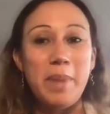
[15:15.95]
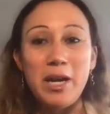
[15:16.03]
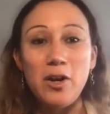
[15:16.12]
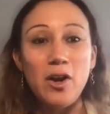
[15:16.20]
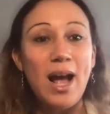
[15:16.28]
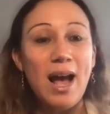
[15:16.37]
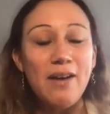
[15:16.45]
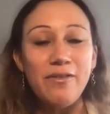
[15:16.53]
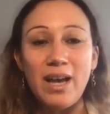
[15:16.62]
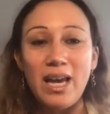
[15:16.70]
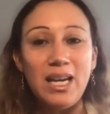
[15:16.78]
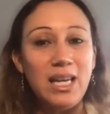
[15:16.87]
may not
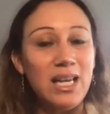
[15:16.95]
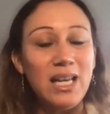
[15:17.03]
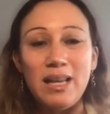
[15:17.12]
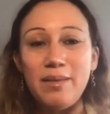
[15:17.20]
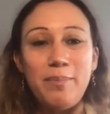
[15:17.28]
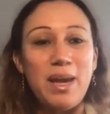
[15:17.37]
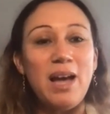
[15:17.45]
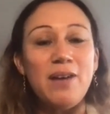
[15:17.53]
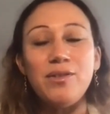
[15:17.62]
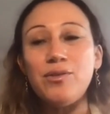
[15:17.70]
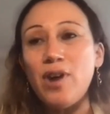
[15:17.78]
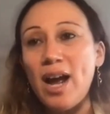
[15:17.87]
have any, may
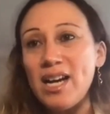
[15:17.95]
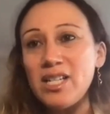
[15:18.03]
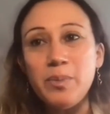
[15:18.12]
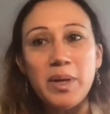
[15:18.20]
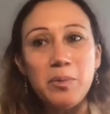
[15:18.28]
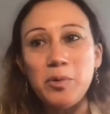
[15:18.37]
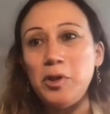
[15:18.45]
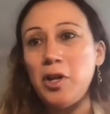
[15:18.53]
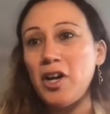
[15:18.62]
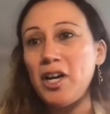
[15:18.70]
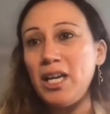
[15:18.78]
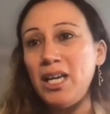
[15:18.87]
have a rash, but it will
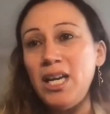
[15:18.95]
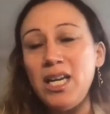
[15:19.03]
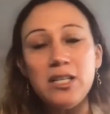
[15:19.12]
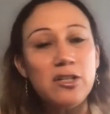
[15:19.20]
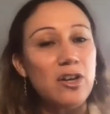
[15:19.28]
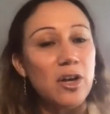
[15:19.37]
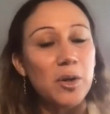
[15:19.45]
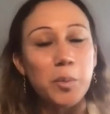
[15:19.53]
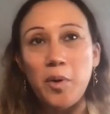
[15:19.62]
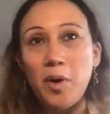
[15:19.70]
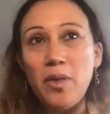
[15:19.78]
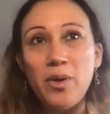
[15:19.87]
not itch, not
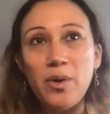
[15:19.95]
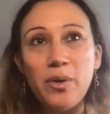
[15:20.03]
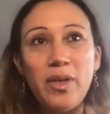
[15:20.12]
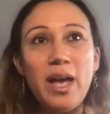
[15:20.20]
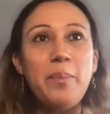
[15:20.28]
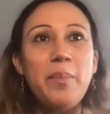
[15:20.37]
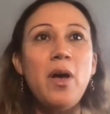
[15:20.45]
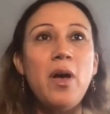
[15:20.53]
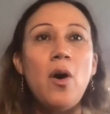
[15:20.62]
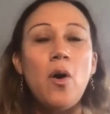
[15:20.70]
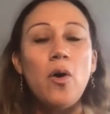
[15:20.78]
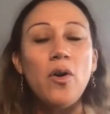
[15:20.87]
bother
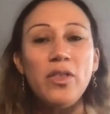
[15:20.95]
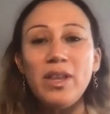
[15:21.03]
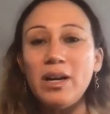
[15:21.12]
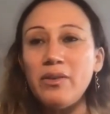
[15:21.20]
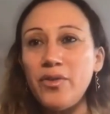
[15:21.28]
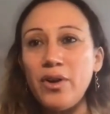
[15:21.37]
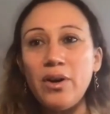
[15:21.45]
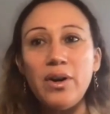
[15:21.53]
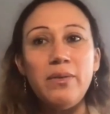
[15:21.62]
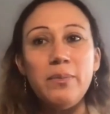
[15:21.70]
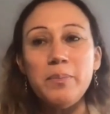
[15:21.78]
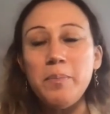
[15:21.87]
them, or they're
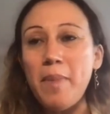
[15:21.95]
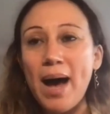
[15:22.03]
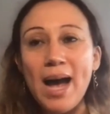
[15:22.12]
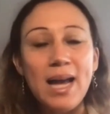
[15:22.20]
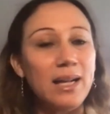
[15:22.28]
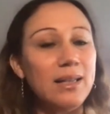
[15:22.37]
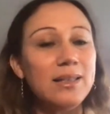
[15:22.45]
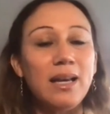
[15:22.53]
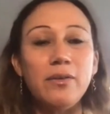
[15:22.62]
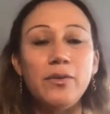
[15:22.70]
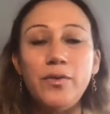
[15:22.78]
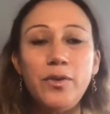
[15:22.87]
very mild
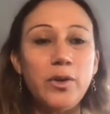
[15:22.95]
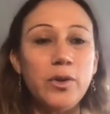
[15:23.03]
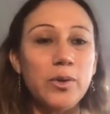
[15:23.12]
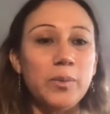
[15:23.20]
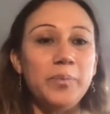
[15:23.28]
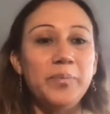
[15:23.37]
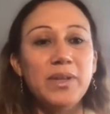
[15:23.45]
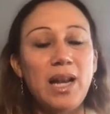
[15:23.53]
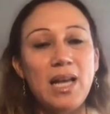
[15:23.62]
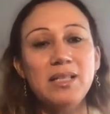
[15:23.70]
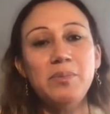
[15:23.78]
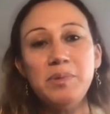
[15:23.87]
and few,
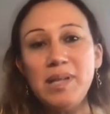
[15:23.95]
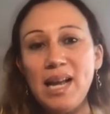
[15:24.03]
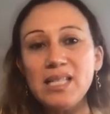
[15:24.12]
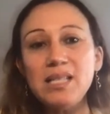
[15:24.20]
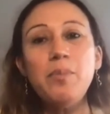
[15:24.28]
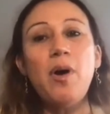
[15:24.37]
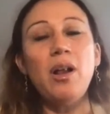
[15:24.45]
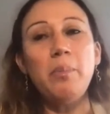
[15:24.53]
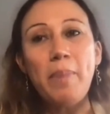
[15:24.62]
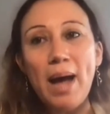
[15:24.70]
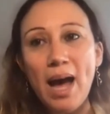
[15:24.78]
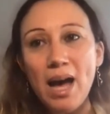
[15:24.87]
like
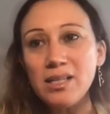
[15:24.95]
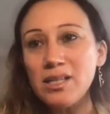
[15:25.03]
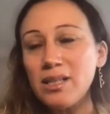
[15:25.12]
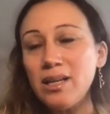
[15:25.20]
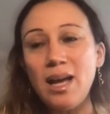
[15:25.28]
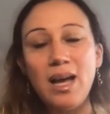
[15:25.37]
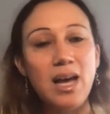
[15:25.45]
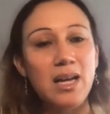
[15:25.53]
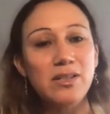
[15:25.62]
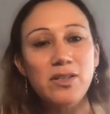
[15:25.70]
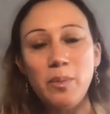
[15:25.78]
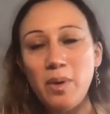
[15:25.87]
small patch
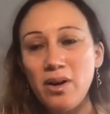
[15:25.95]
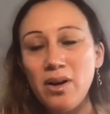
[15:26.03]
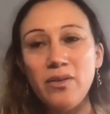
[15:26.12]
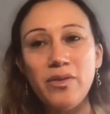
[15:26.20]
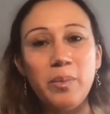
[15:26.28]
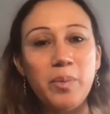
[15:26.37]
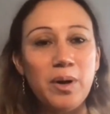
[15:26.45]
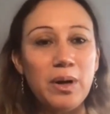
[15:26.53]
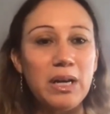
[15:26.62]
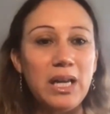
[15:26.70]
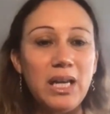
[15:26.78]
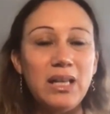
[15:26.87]
in some area of the
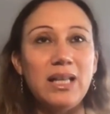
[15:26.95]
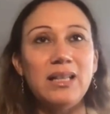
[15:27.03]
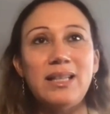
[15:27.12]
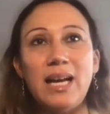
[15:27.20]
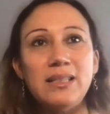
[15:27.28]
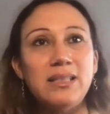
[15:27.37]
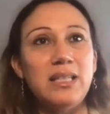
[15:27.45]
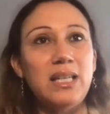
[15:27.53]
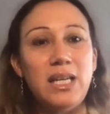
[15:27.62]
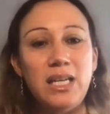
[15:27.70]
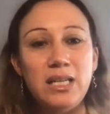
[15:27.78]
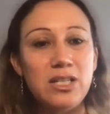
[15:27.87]
body that doesn't
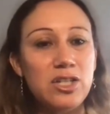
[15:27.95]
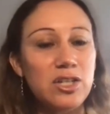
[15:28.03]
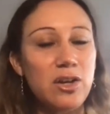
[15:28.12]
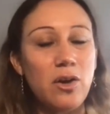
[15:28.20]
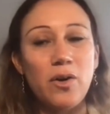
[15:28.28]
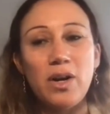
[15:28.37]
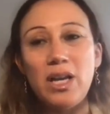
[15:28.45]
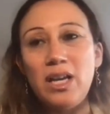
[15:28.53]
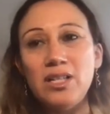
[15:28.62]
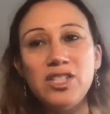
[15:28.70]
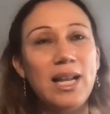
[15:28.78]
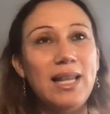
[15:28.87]
itch or
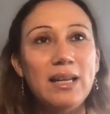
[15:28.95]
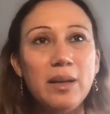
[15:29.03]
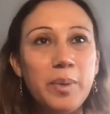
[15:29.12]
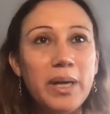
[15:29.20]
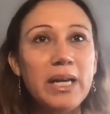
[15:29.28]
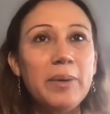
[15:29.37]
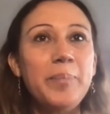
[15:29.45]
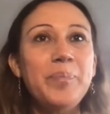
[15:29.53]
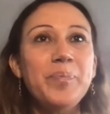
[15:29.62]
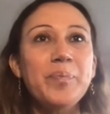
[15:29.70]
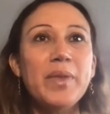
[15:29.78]
itch a little bit.